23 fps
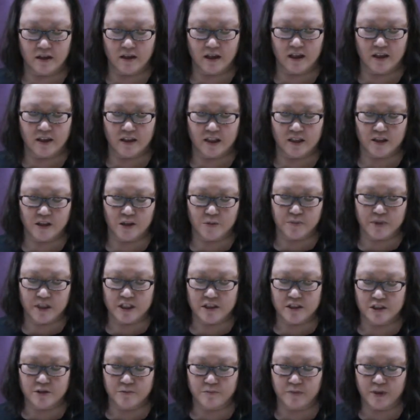and not the
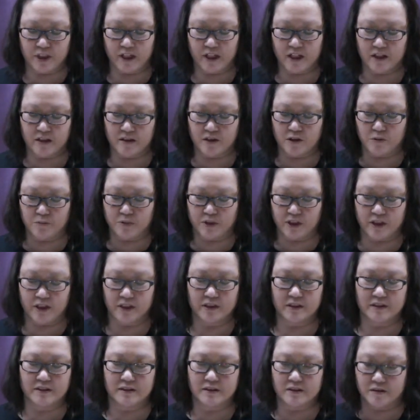peach and black of the
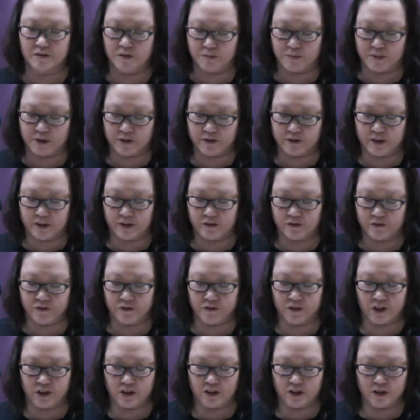brightness of the beauty of
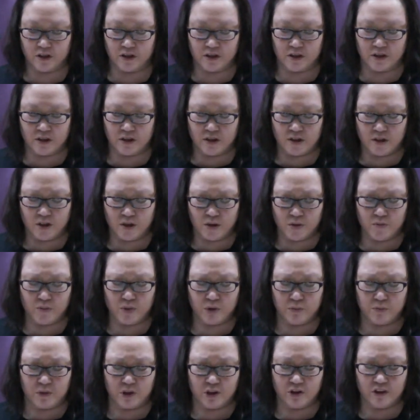fall,
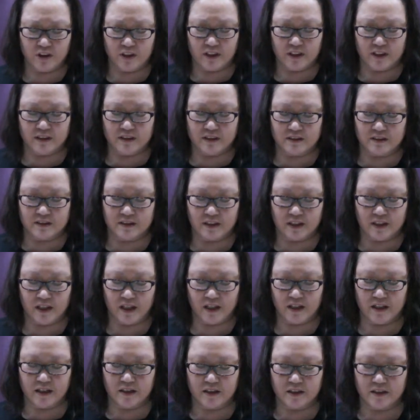but more like the
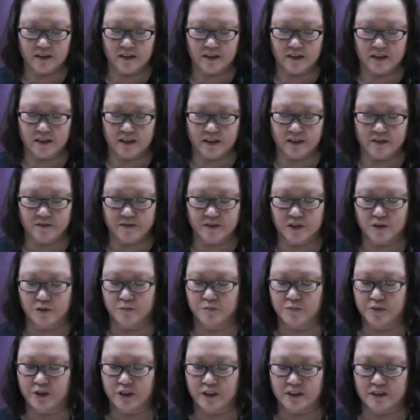decaying leaves
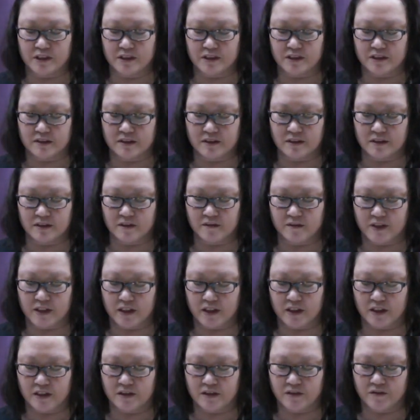and branches of
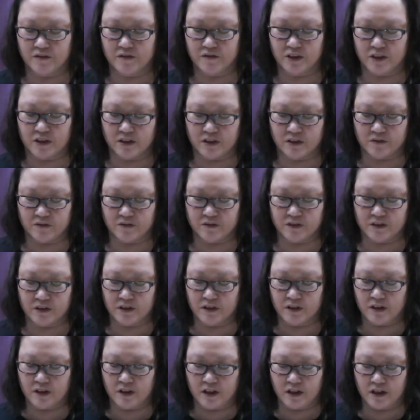the end of love
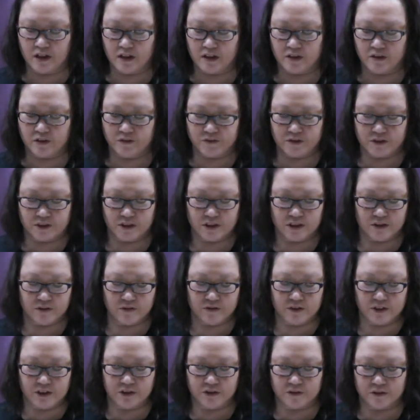and of
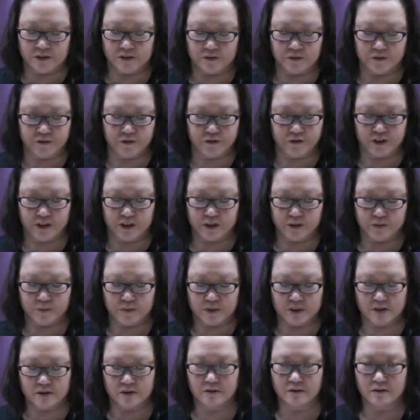individual
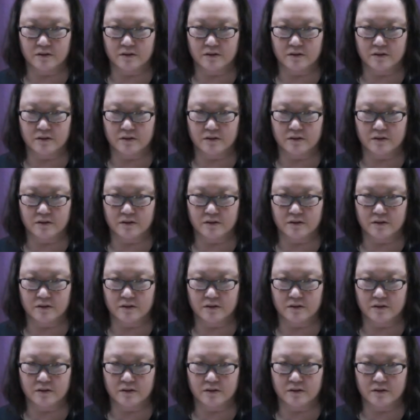freedoms.